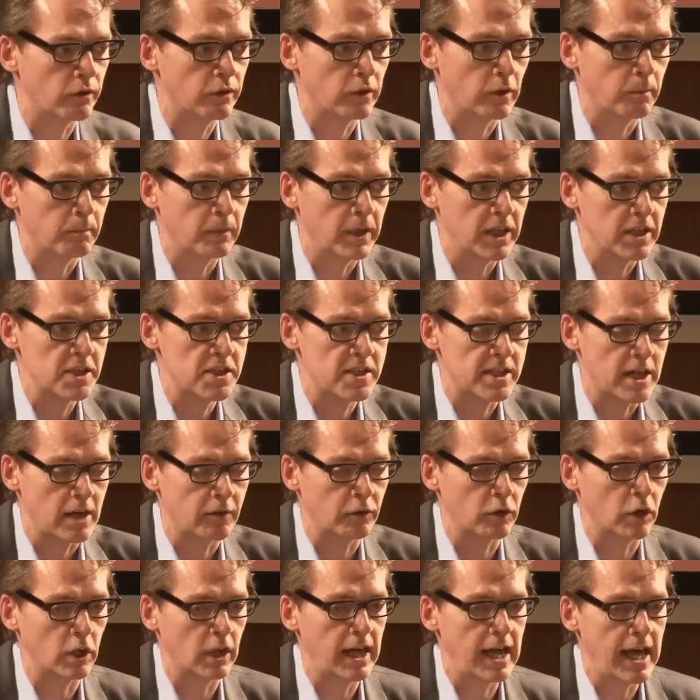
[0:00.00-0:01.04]
from
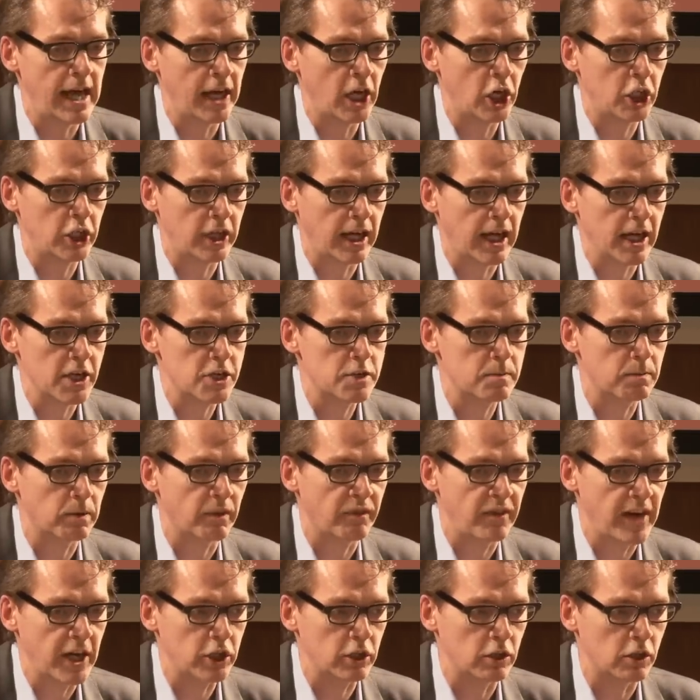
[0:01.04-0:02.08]
several NHS
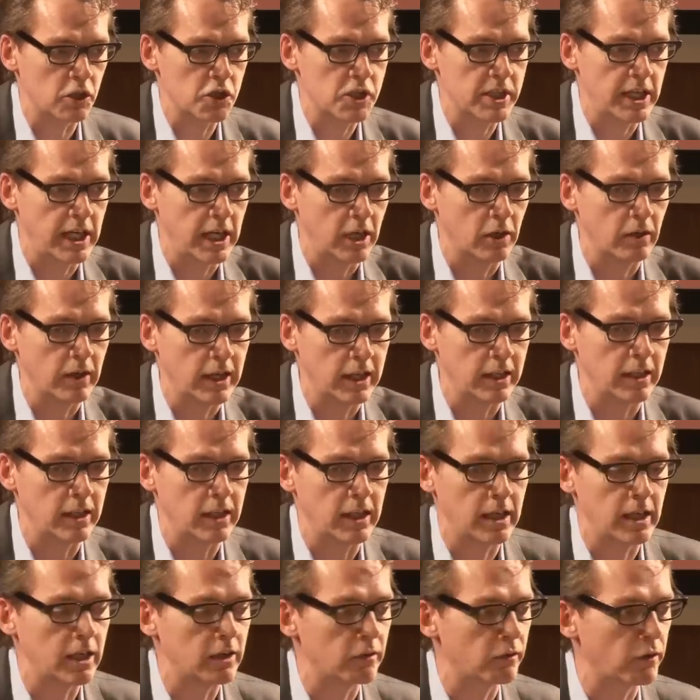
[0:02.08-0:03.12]
professionals here in
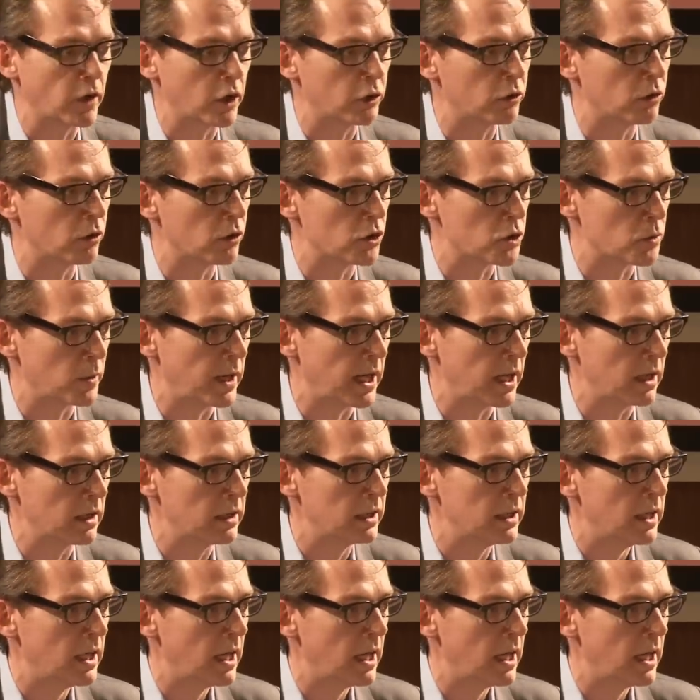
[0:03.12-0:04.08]
the front row as well